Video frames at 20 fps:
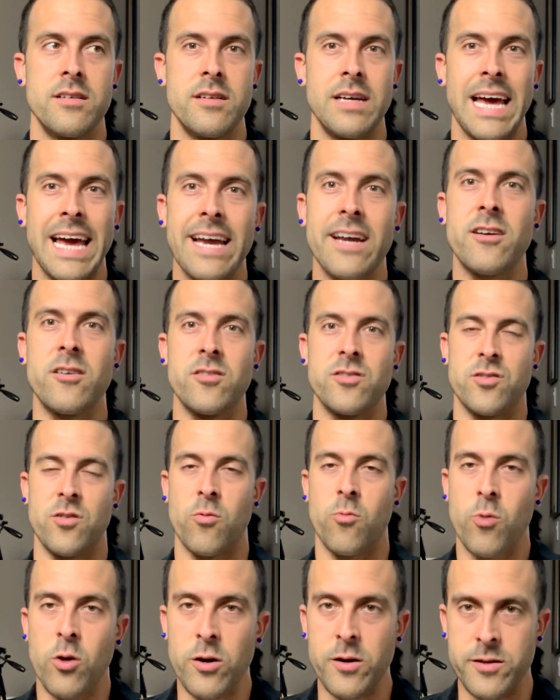anchors or
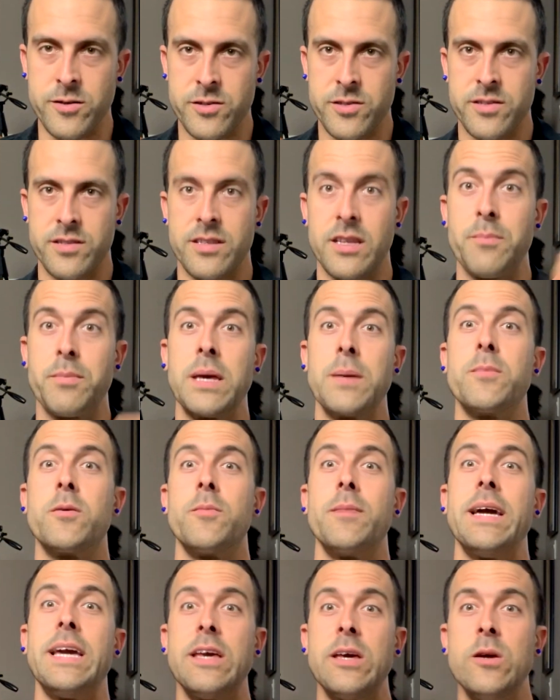words that people
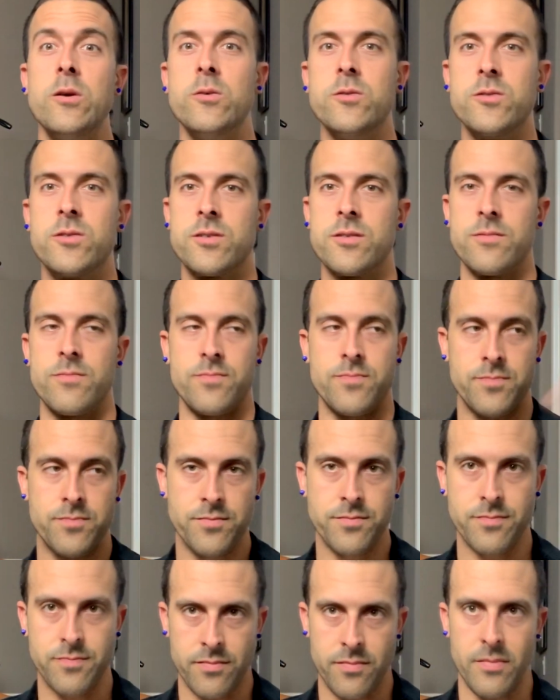may use
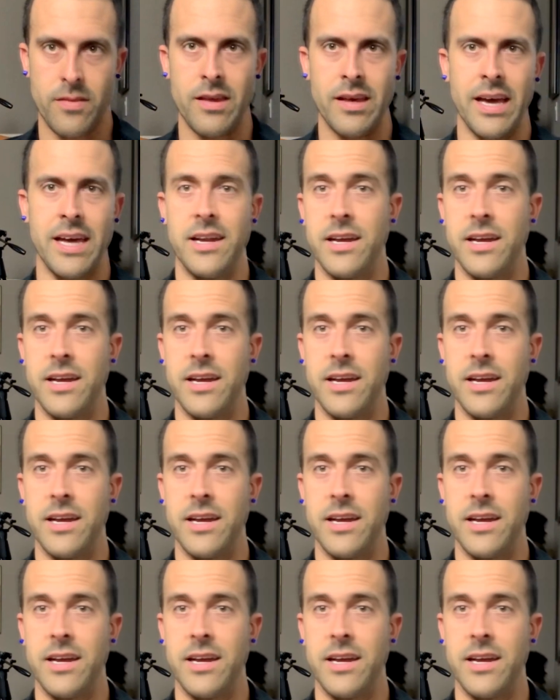in